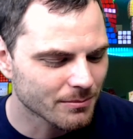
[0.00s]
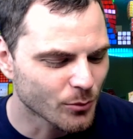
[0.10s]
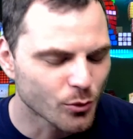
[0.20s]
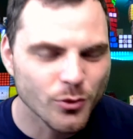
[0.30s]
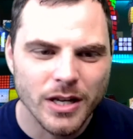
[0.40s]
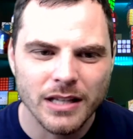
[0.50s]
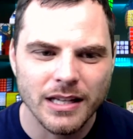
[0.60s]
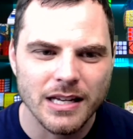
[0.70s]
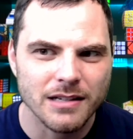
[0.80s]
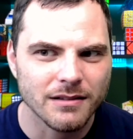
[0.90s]

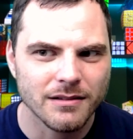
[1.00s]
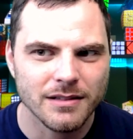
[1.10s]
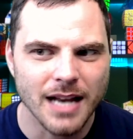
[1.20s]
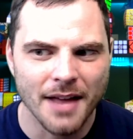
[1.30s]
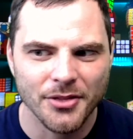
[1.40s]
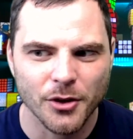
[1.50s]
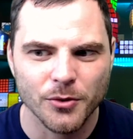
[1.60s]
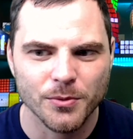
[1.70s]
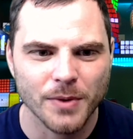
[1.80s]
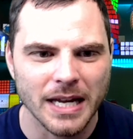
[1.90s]
really not the
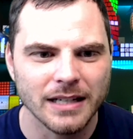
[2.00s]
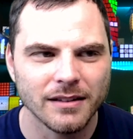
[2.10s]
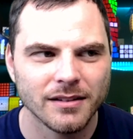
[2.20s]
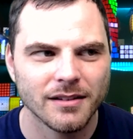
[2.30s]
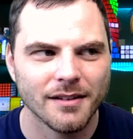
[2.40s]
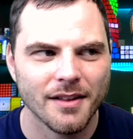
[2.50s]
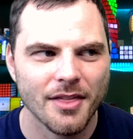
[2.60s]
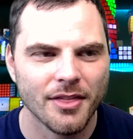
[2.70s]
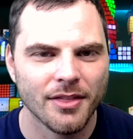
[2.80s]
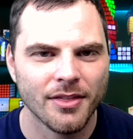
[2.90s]
greatest
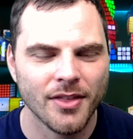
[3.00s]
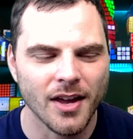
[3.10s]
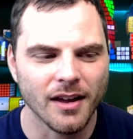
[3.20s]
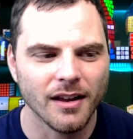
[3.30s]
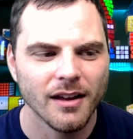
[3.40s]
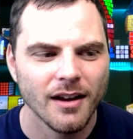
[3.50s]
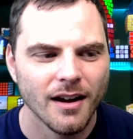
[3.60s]
thing.